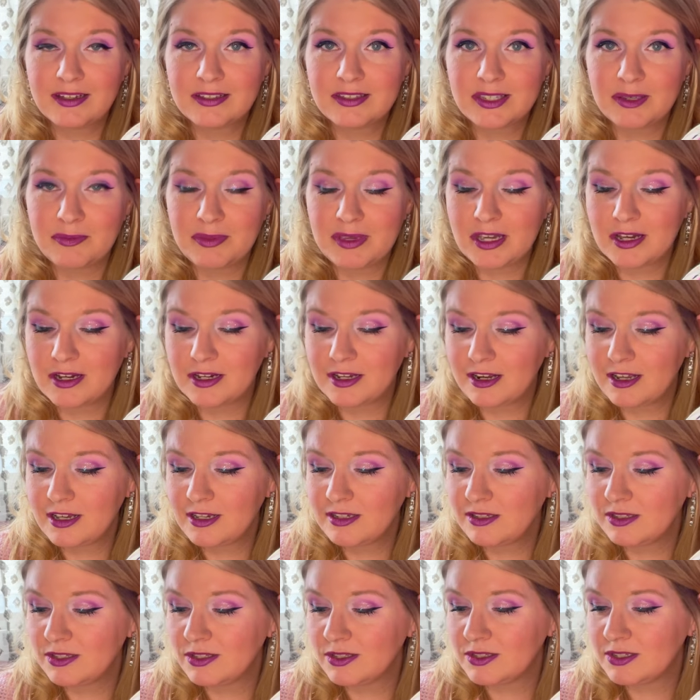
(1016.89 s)
to be
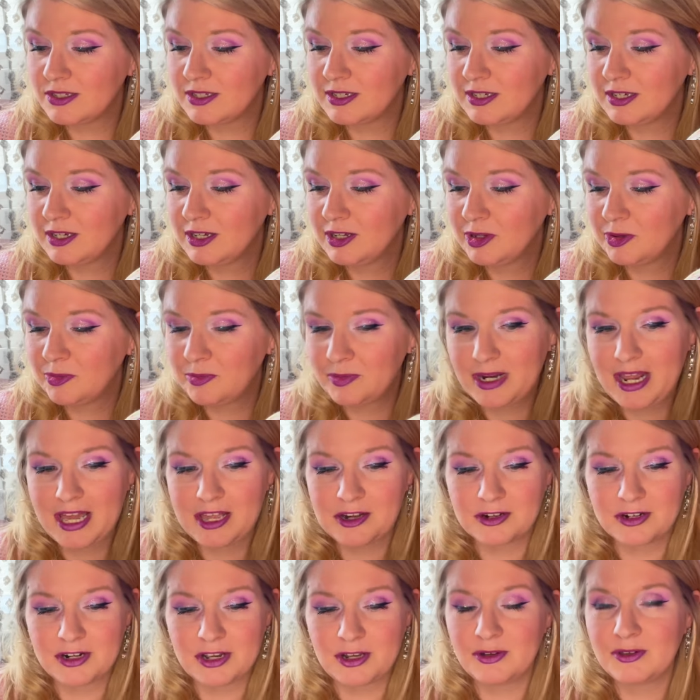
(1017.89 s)
honest, but I
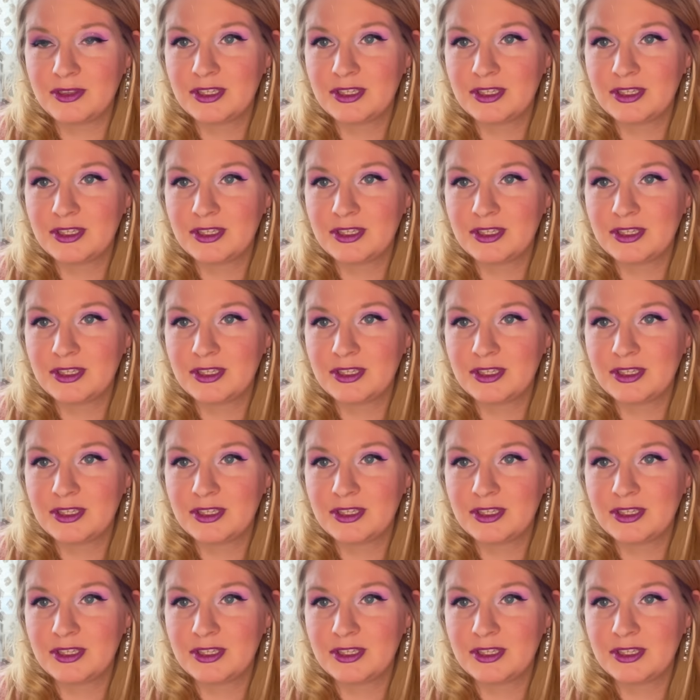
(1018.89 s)
don't know.